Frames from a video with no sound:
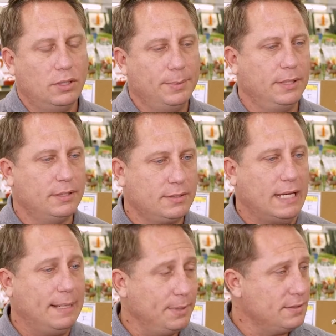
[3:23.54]
the
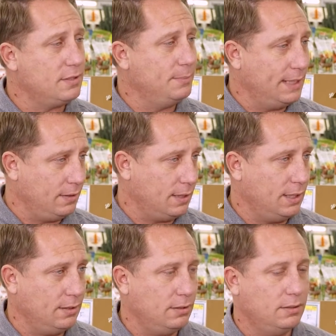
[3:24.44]
timing's the main
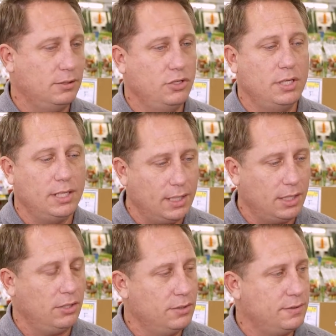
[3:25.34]
thing. You need to
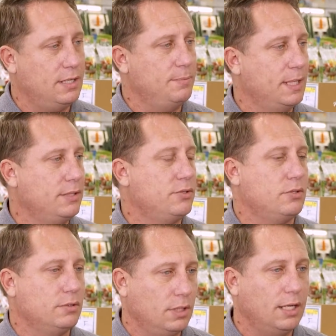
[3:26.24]
get a good seed bed
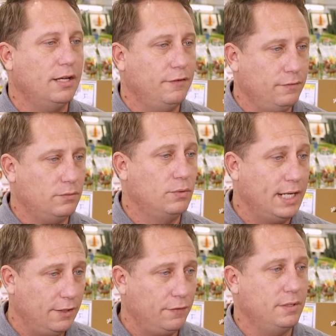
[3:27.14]

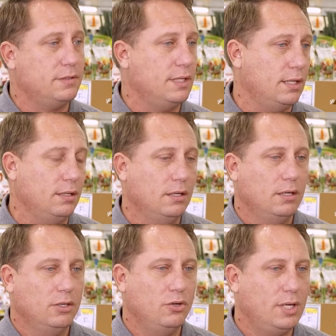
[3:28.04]
ready for the seed.
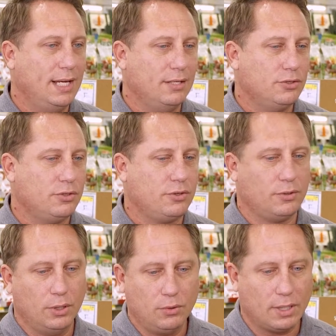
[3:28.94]
You can't just
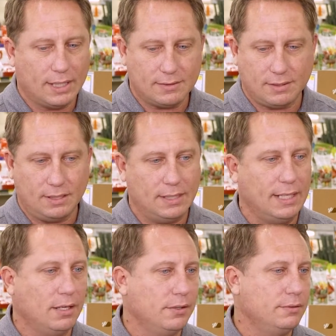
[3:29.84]
throw grass seed
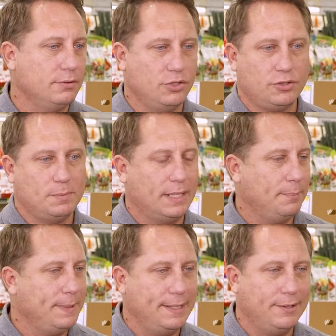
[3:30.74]
down just by the
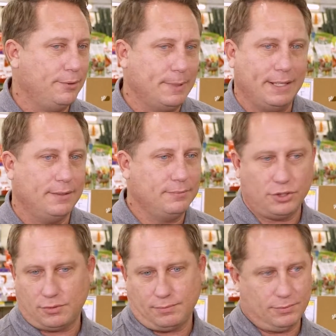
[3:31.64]
pound or
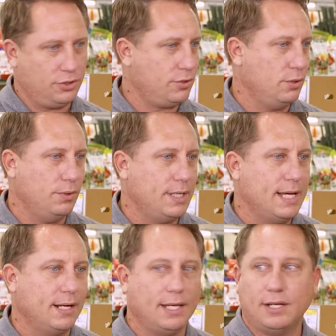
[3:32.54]
just throw it
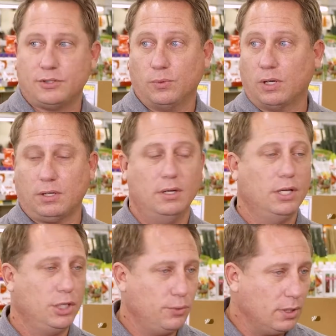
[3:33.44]
down and get it to work.
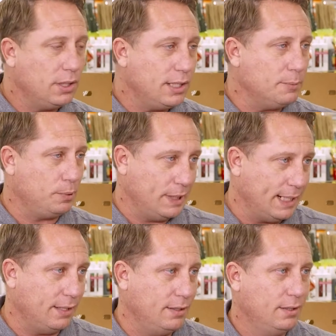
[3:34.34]
You really need to
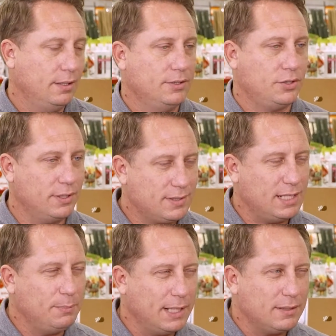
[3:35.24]
plant it. So the
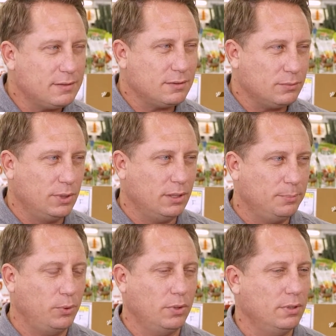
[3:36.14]
seed bed's real
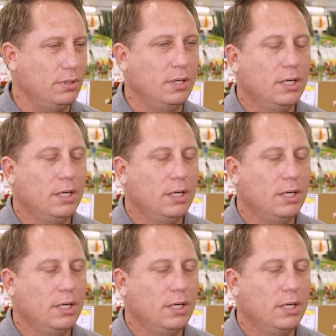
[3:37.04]
important.